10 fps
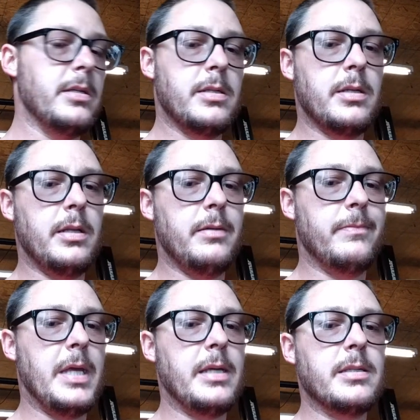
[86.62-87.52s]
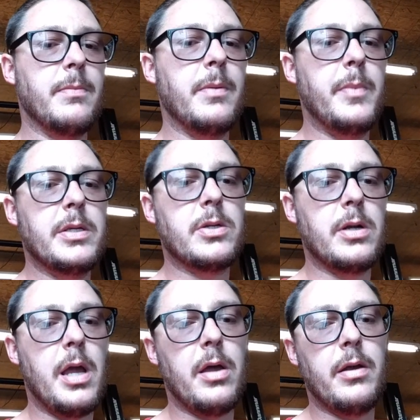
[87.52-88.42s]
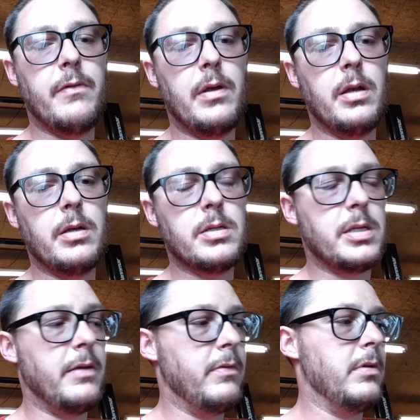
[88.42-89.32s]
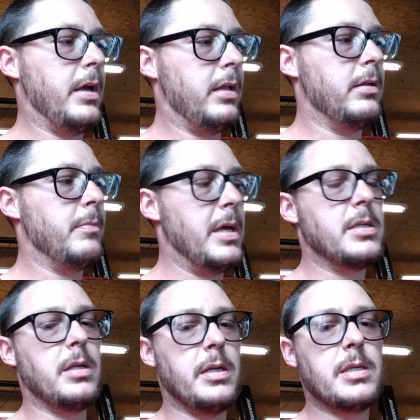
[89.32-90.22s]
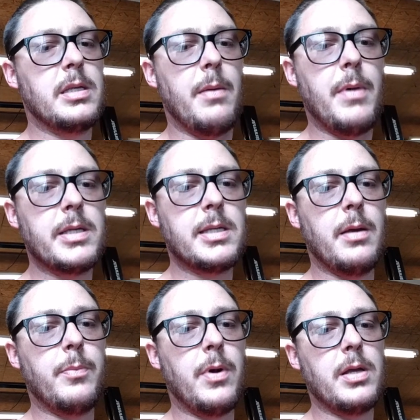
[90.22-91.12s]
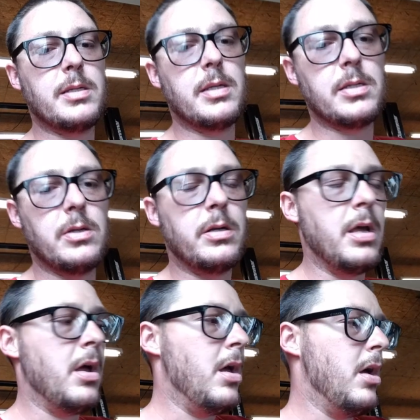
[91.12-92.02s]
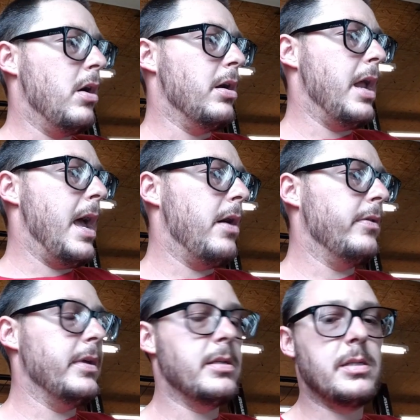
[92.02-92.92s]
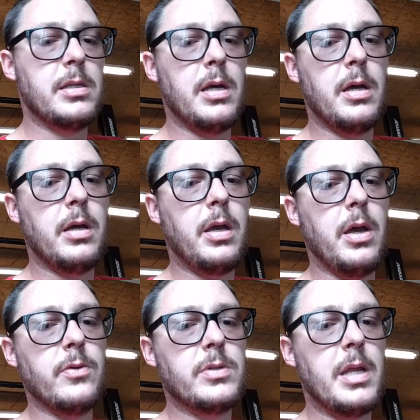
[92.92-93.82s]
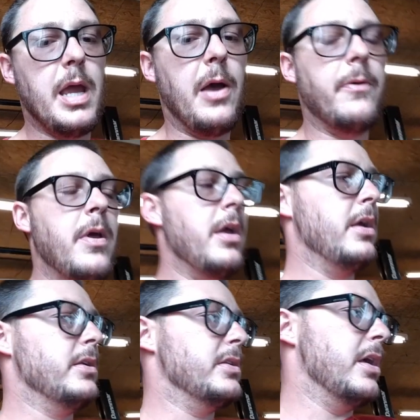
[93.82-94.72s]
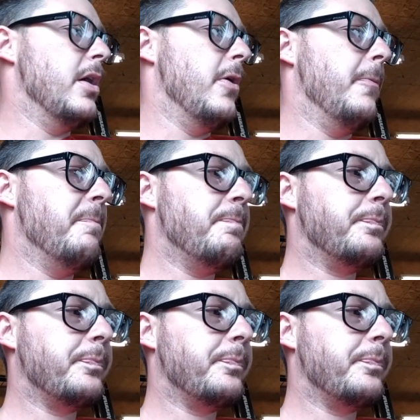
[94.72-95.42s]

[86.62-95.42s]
just take some of the mystery out of it, and just give you like basically a step-by-step process on how this goes down. So